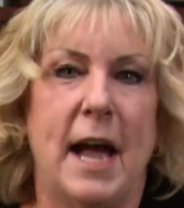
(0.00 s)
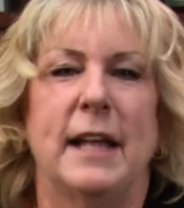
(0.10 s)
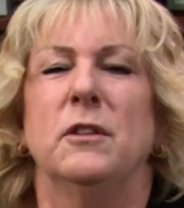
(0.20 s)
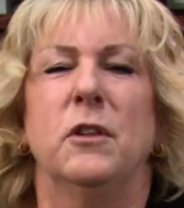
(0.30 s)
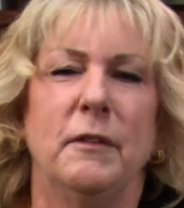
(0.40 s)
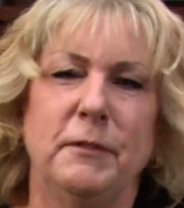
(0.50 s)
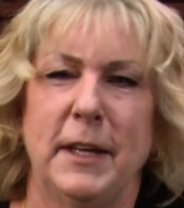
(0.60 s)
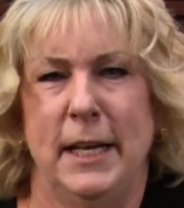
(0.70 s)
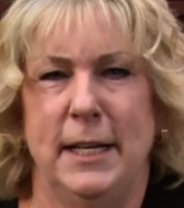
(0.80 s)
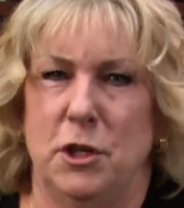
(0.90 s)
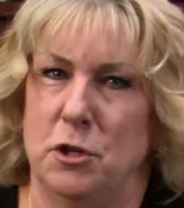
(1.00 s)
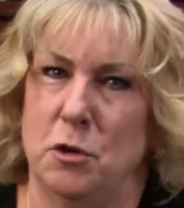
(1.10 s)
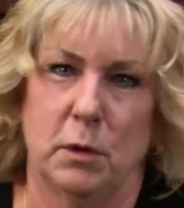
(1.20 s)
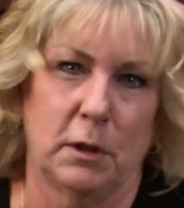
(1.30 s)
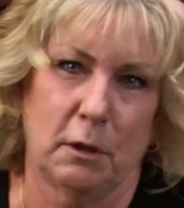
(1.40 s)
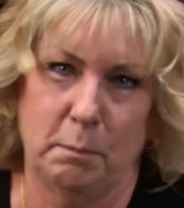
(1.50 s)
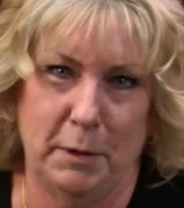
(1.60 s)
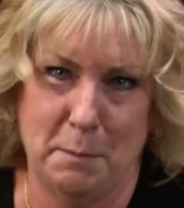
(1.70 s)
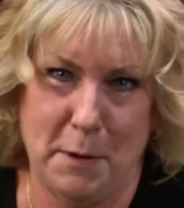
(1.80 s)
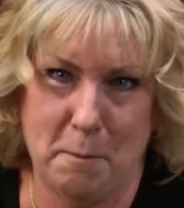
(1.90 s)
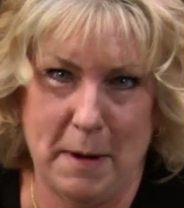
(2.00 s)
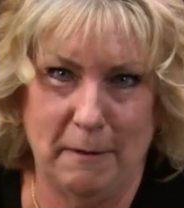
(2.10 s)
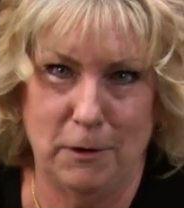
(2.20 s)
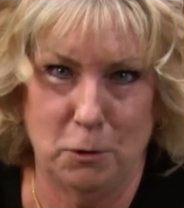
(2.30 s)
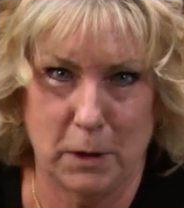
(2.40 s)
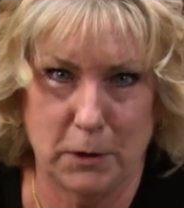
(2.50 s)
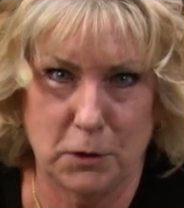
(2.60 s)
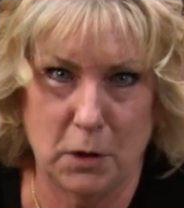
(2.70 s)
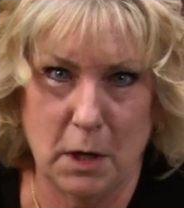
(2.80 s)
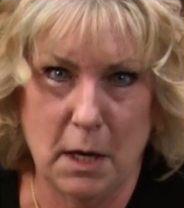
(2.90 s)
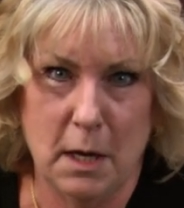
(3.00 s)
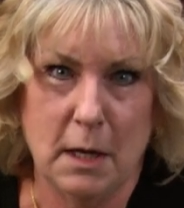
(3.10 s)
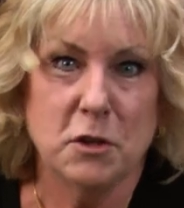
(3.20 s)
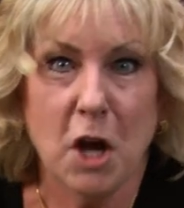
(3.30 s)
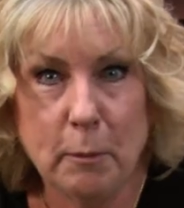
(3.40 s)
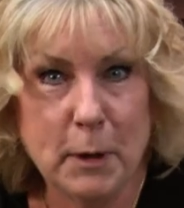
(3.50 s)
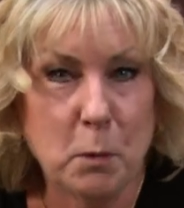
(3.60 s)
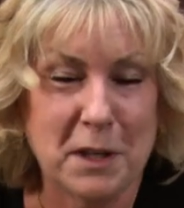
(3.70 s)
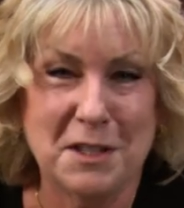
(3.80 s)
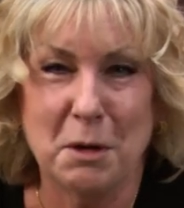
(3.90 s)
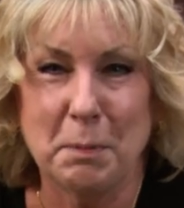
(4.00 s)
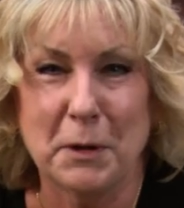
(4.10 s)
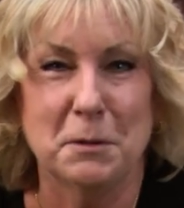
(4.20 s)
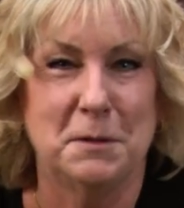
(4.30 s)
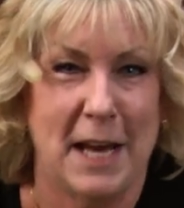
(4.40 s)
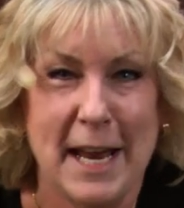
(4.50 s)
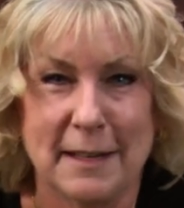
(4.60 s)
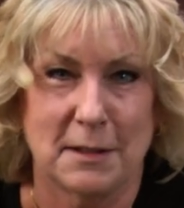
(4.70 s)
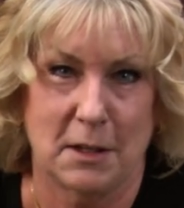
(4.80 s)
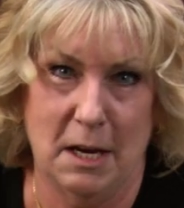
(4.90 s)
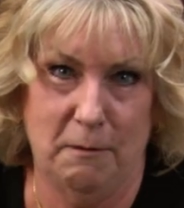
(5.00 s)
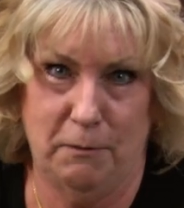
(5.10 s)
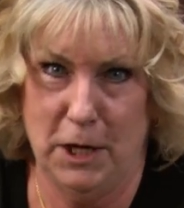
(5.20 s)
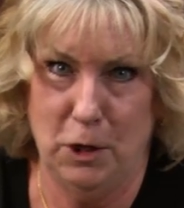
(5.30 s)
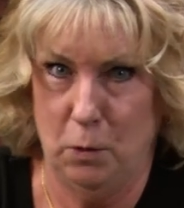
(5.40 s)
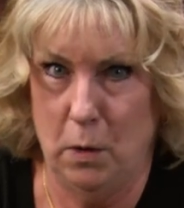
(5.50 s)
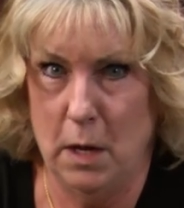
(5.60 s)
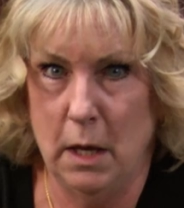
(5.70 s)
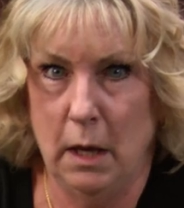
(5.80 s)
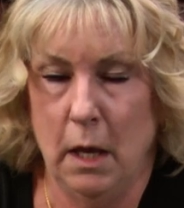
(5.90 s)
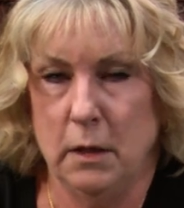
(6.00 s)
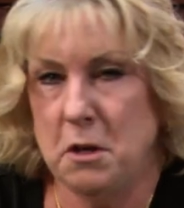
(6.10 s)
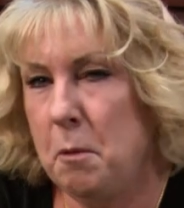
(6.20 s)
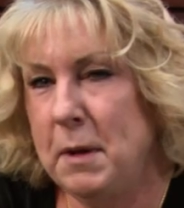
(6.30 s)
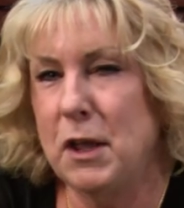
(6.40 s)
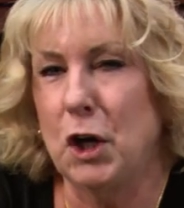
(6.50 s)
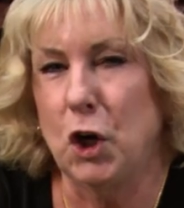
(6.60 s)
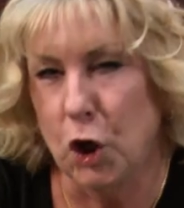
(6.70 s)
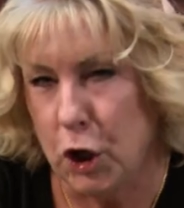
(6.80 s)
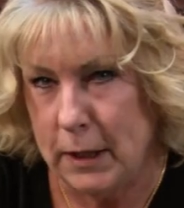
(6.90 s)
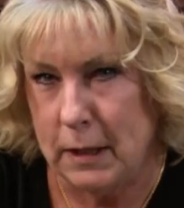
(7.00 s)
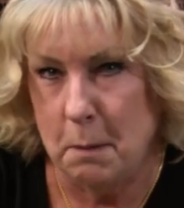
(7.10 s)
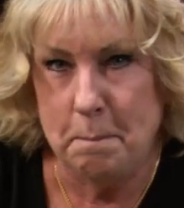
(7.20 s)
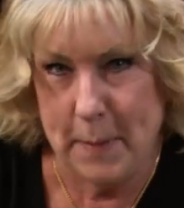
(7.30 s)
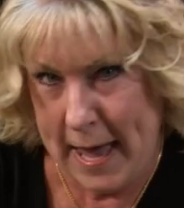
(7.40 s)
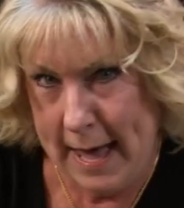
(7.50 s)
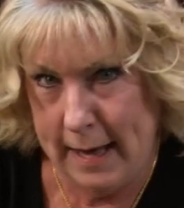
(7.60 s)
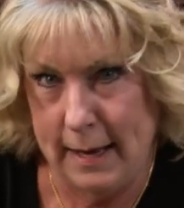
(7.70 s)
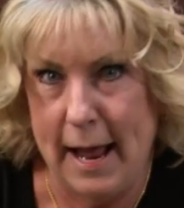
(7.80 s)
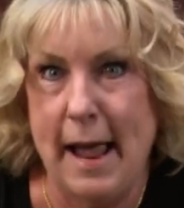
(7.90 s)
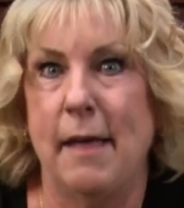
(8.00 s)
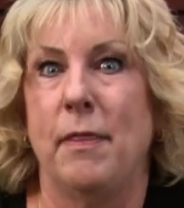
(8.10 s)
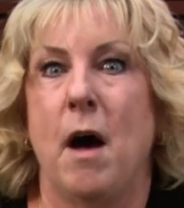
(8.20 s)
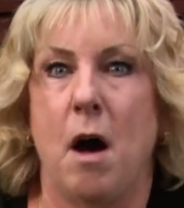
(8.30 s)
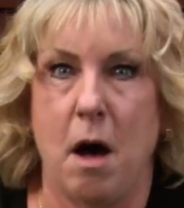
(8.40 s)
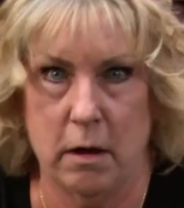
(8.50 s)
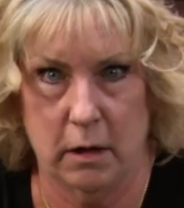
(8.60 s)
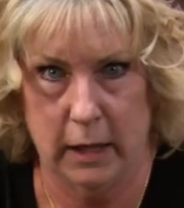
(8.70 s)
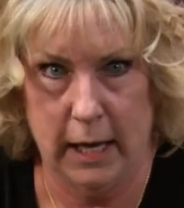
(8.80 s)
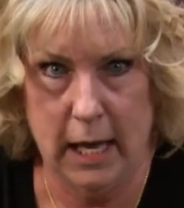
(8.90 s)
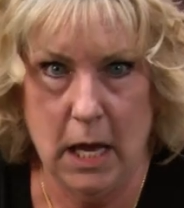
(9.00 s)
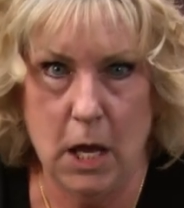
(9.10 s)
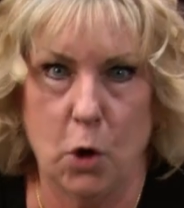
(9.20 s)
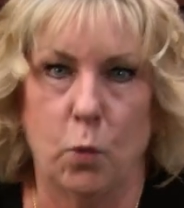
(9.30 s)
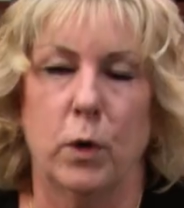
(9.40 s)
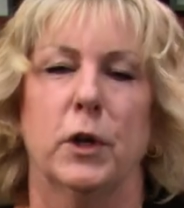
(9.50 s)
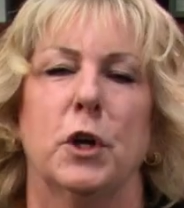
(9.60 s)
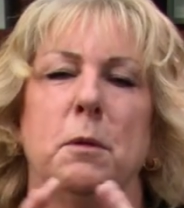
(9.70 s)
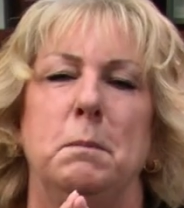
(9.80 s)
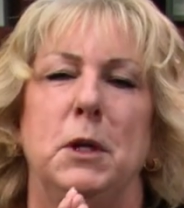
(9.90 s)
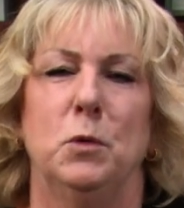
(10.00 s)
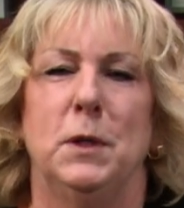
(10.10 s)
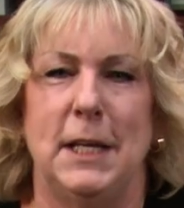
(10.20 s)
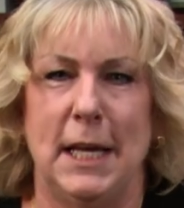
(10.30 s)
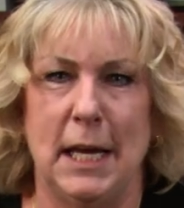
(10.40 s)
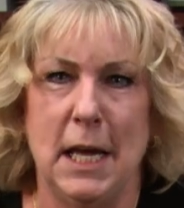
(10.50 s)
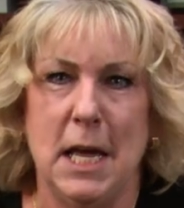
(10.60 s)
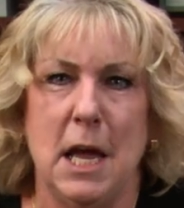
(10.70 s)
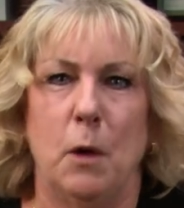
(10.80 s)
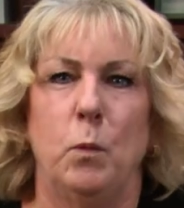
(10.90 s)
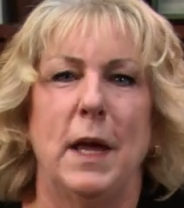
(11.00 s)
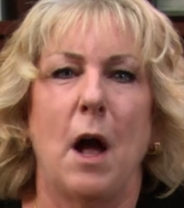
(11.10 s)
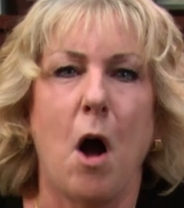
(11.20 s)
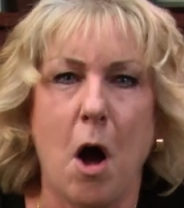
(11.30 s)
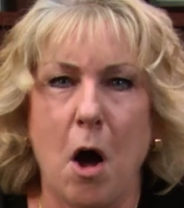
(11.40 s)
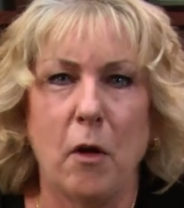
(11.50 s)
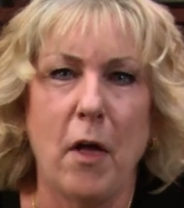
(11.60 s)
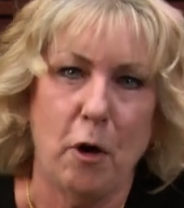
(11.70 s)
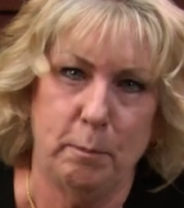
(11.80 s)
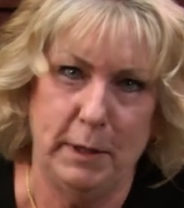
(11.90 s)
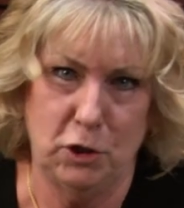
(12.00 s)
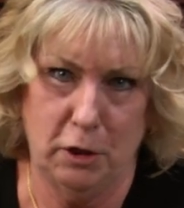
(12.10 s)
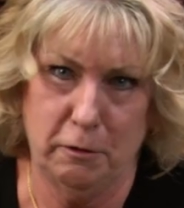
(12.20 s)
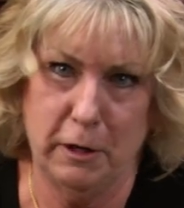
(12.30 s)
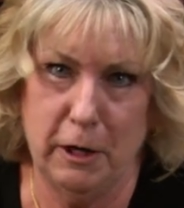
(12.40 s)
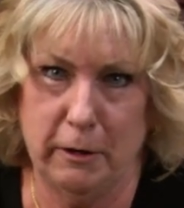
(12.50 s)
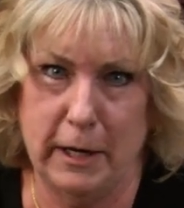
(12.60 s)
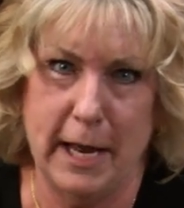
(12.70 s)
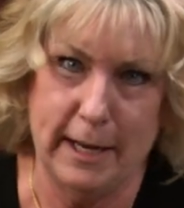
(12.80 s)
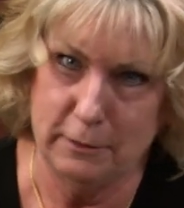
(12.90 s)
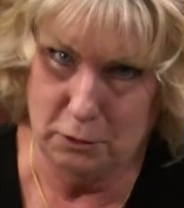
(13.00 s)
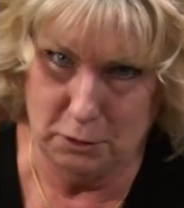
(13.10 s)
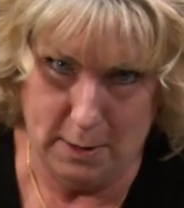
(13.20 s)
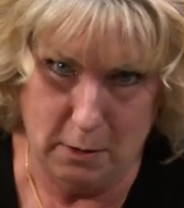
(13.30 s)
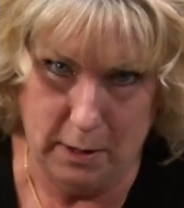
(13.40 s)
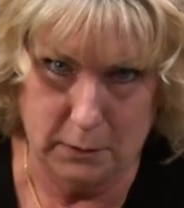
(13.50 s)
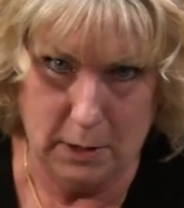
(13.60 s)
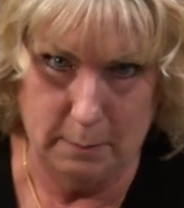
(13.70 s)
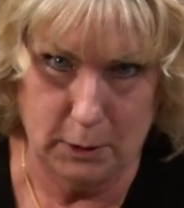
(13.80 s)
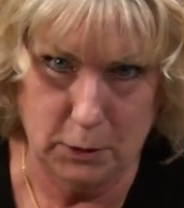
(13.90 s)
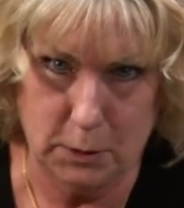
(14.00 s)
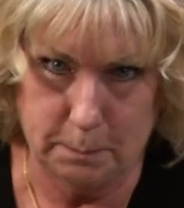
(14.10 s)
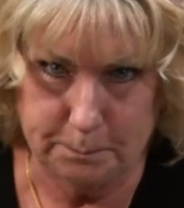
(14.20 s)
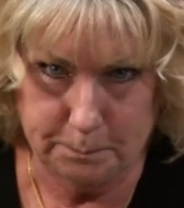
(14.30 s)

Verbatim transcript: I love getting to know a little bit about my viewers. Tell me what a typical day is like for you. Tell me the good, the bad, and the ugly. We're a community and we all help each other here at Answers About Alzheimer's.